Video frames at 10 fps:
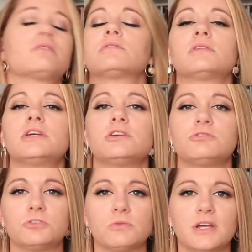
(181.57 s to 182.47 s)
thoroughly
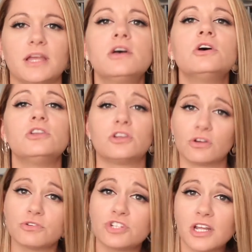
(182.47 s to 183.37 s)
enjoy
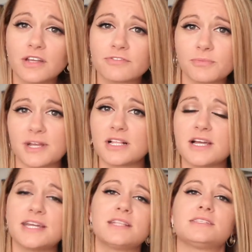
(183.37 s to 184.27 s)
negotiating for my
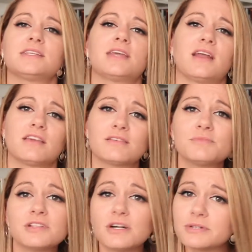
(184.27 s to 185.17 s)
clients and getting them
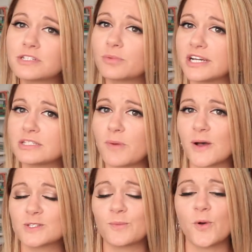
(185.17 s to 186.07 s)
the lowest price
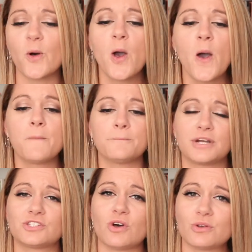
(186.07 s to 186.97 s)
possible,
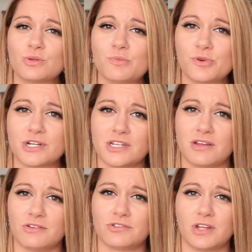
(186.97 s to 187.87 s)
but it's also important to
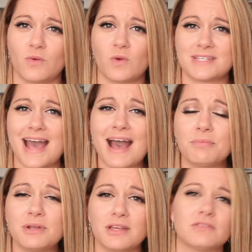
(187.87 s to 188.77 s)
understand what's
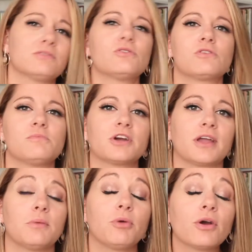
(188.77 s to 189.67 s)
happening in the local
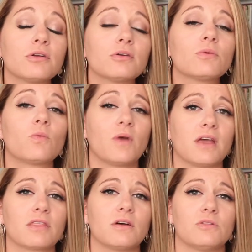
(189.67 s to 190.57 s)
market and partner
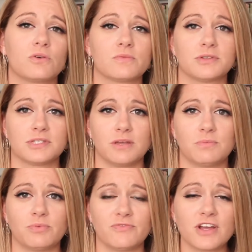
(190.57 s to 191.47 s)
with a local real
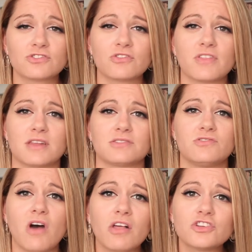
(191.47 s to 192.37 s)
estate professional that is
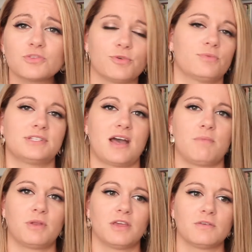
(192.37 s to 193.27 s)
knowledgeable in what's
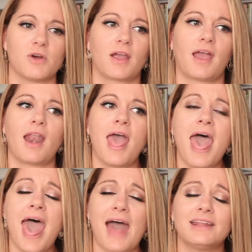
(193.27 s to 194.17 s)
happening in the market.
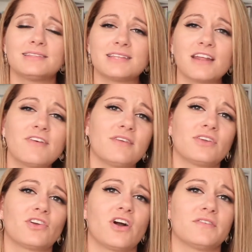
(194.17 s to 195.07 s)
And instead of
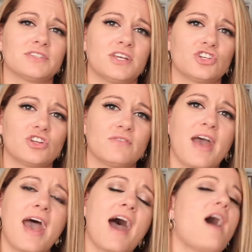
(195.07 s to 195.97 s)
having the conversation of
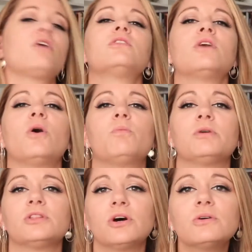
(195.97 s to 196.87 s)
how low
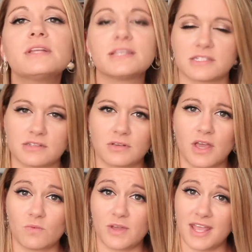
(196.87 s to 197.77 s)
below list
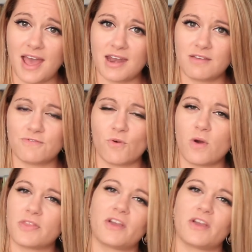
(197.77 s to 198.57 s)
can we get it for,